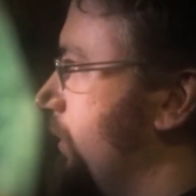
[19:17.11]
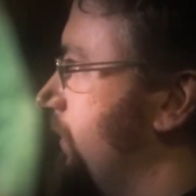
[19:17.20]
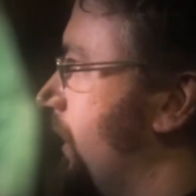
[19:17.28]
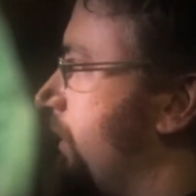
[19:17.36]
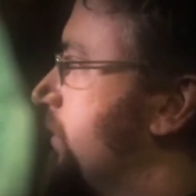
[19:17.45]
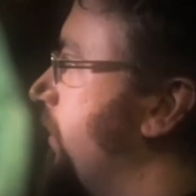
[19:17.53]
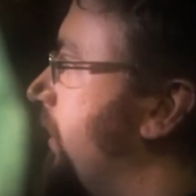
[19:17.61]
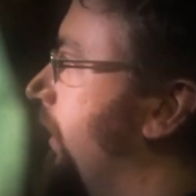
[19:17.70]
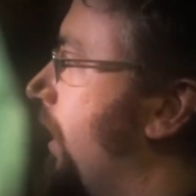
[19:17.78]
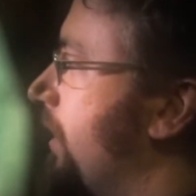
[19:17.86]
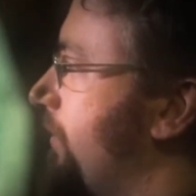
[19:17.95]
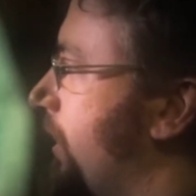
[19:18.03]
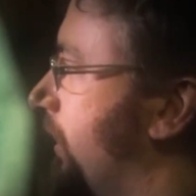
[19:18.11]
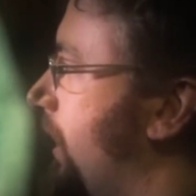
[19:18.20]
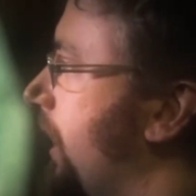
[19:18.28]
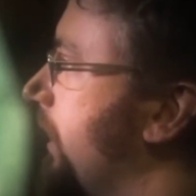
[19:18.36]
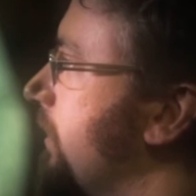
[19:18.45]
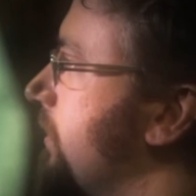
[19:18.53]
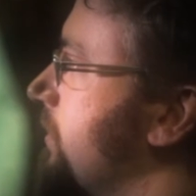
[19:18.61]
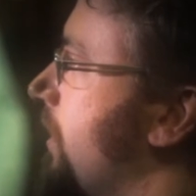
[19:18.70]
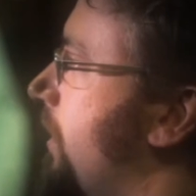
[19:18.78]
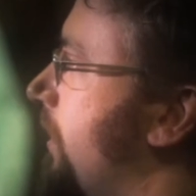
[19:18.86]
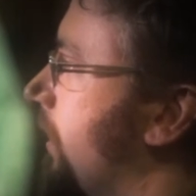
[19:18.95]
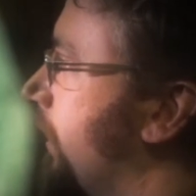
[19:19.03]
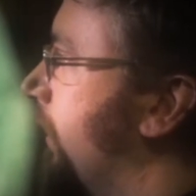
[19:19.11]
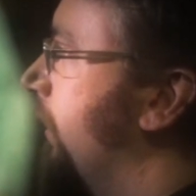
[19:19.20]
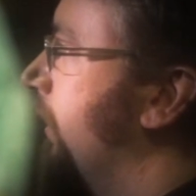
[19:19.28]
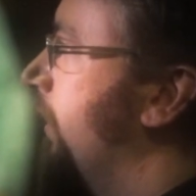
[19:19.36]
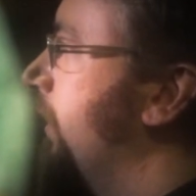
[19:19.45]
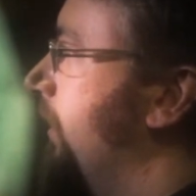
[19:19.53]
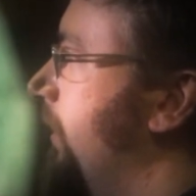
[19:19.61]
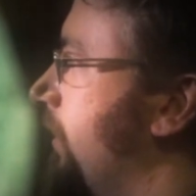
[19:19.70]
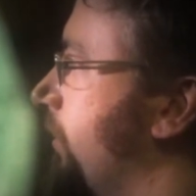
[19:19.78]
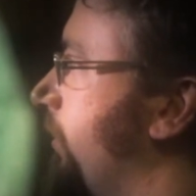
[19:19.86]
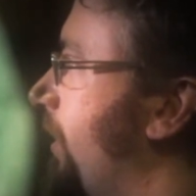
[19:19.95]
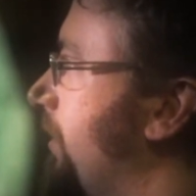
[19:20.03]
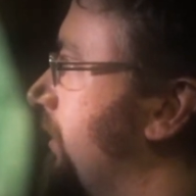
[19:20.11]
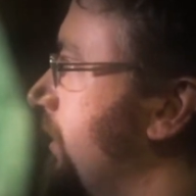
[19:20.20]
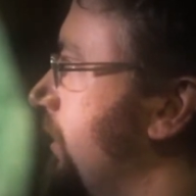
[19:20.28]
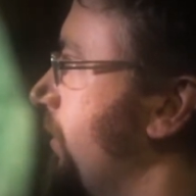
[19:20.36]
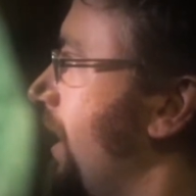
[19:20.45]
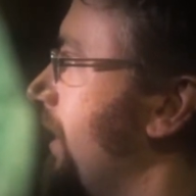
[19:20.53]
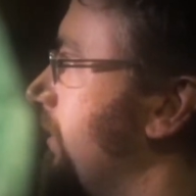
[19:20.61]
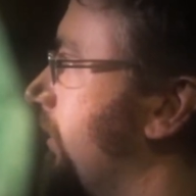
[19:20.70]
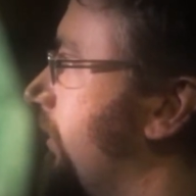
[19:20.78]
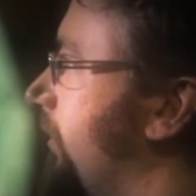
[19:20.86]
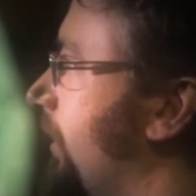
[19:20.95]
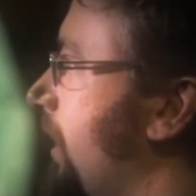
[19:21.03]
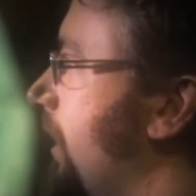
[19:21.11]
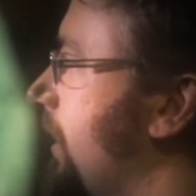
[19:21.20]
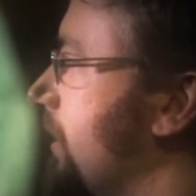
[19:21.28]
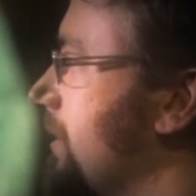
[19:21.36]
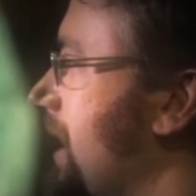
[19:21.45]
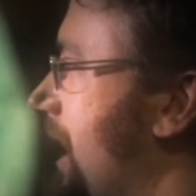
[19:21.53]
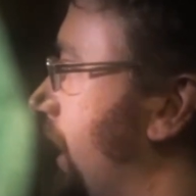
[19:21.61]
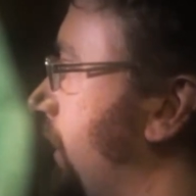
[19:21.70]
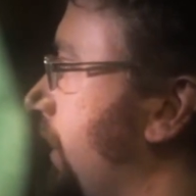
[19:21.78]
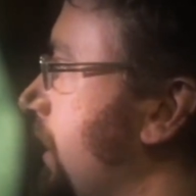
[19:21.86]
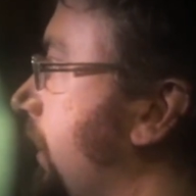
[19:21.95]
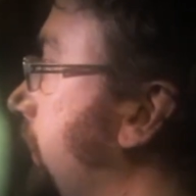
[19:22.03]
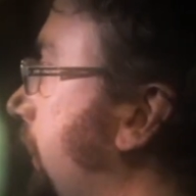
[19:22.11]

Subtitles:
moved elsewhere. A lot of our clients are, you know, throughout the US, Canada,